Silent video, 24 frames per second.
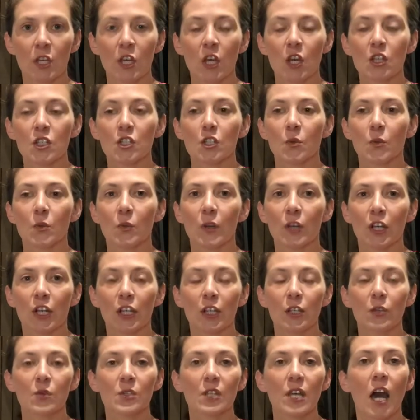So we're going
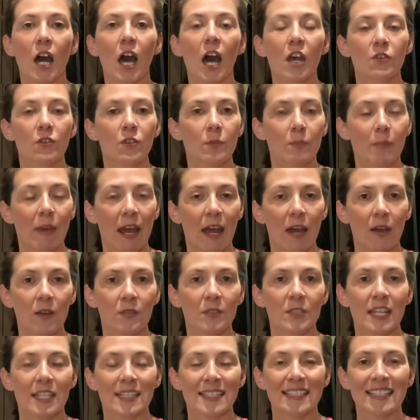to use 100 pounds
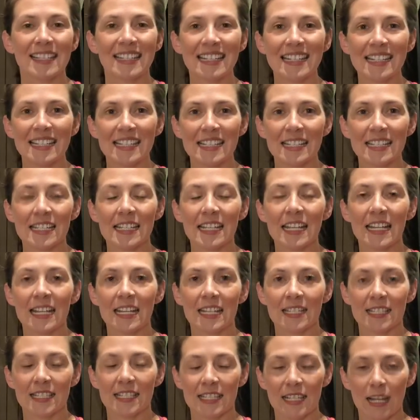as an easy
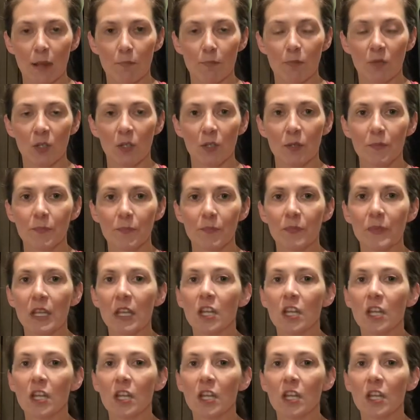example.